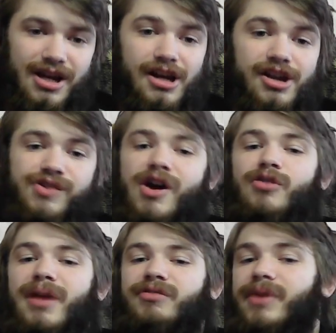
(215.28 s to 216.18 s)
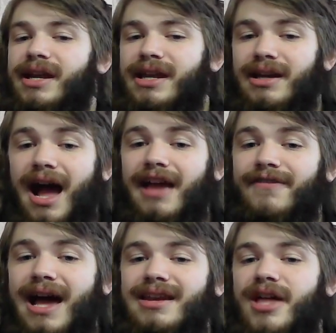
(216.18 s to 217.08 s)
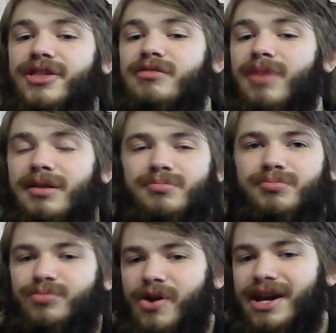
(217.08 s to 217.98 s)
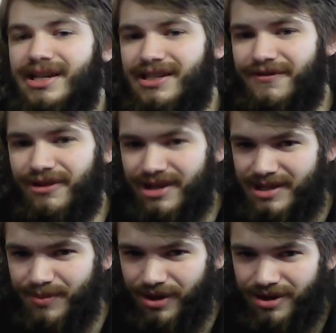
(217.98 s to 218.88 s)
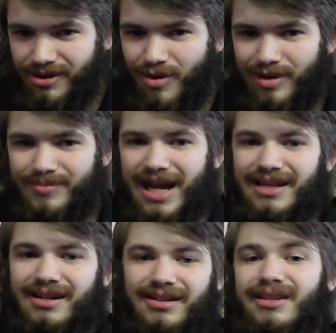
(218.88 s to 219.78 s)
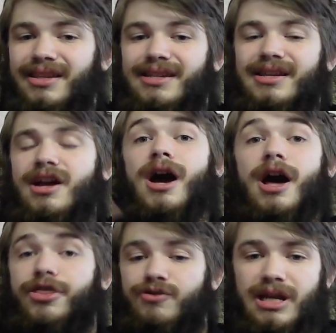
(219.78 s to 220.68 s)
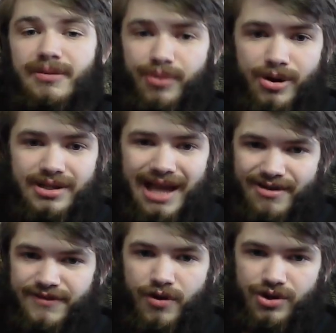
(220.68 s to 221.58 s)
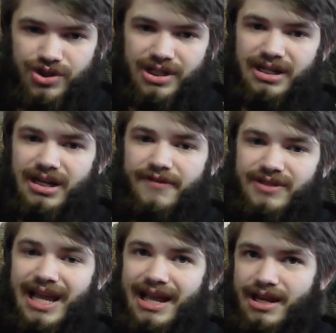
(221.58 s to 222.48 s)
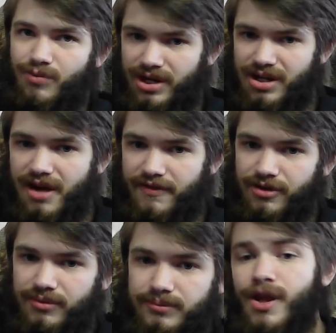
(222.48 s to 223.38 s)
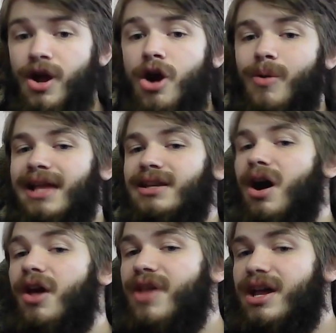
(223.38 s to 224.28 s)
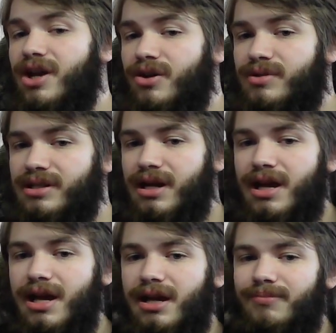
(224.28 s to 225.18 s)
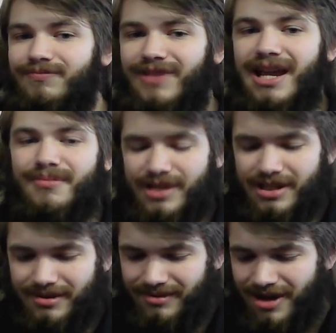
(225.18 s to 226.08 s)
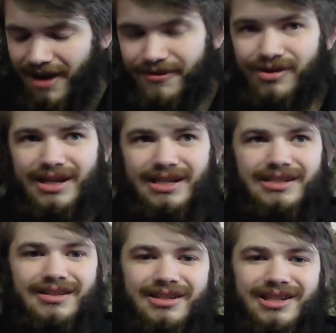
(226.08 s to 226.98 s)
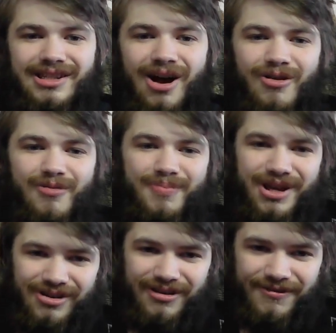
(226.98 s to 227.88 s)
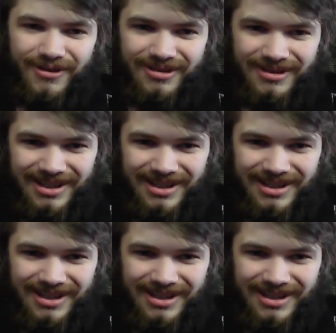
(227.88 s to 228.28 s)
Throughout my reading, I have had nothing but praise for this book, or technically these 3 books I was fortunate enough to get in one cover. Oh, and on that note, damn, this cover is so beautiful.